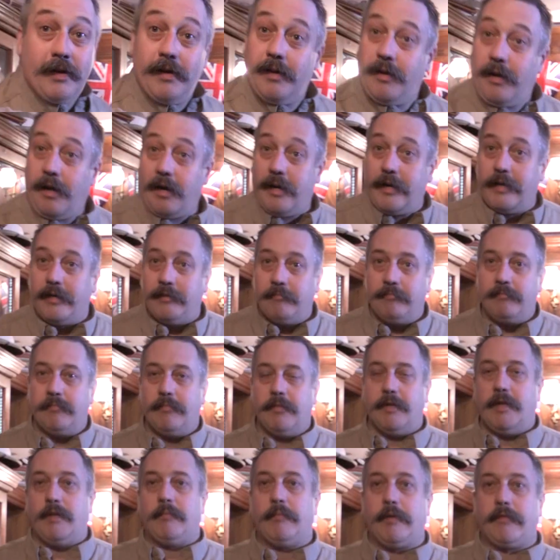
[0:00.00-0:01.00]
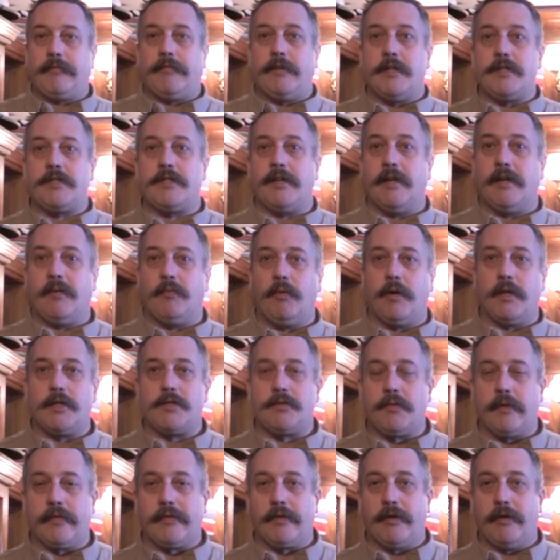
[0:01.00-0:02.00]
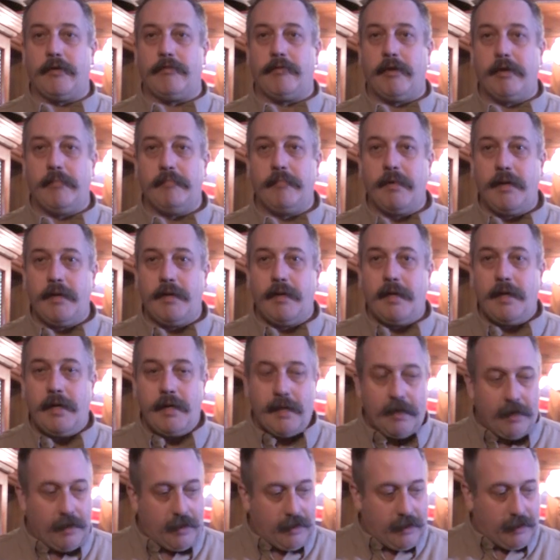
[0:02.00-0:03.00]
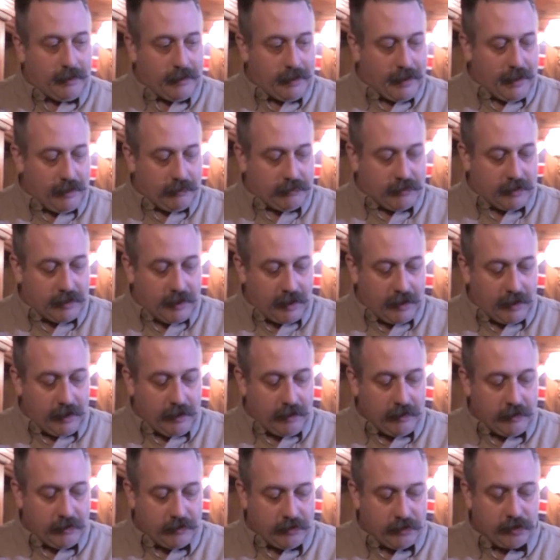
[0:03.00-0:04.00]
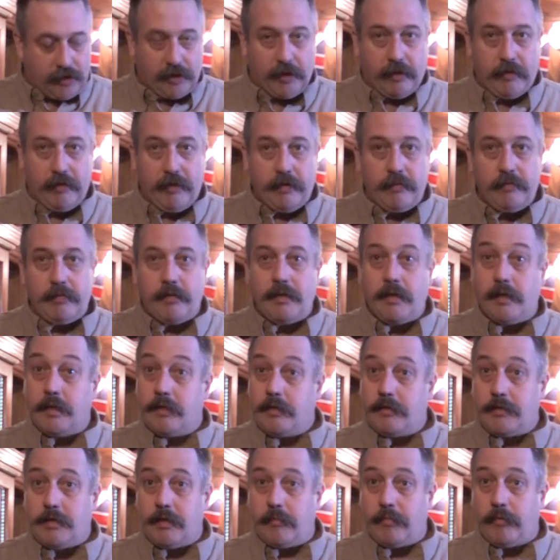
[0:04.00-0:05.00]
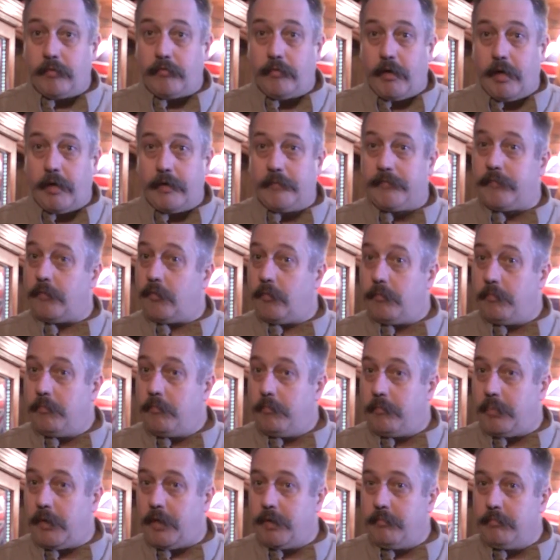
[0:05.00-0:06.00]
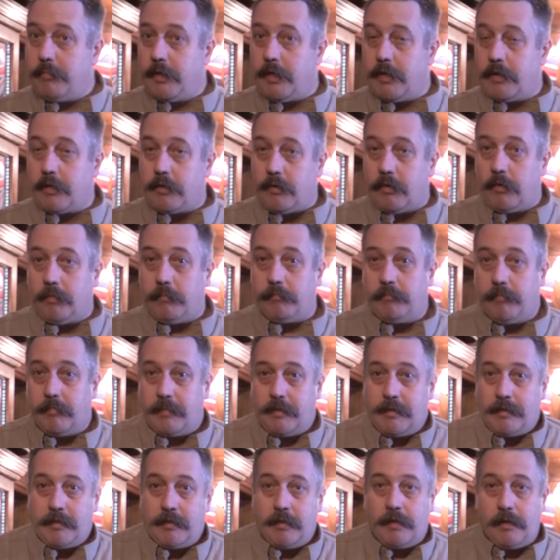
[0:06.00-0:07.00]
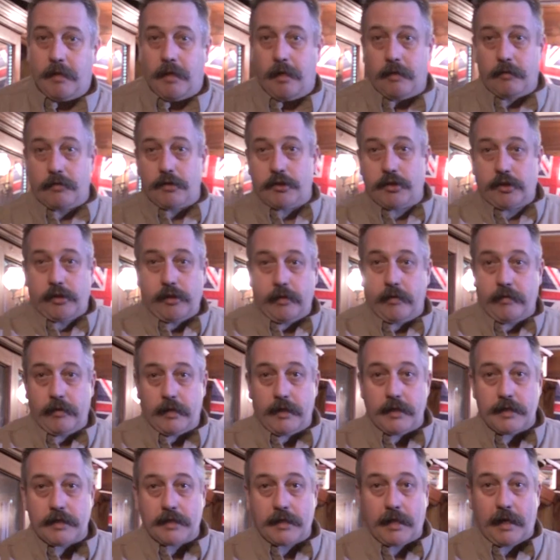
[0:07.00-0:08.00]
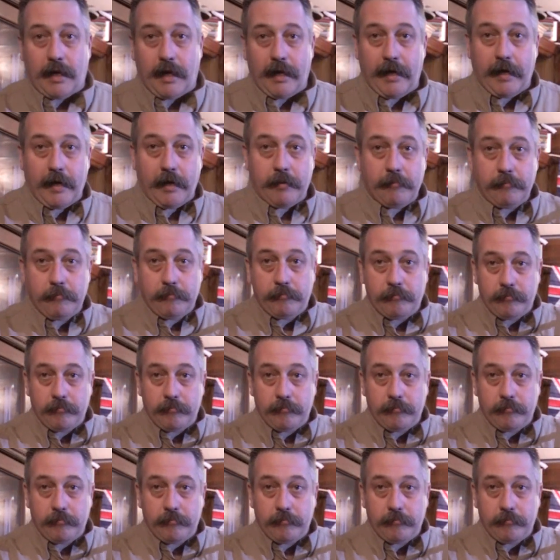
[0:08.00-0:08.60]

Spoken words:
Hi, Neil McPherson here, Wirksworth Gunroom. Now today, to show you, double rifle by Merkel. I'll just show you that it's clear.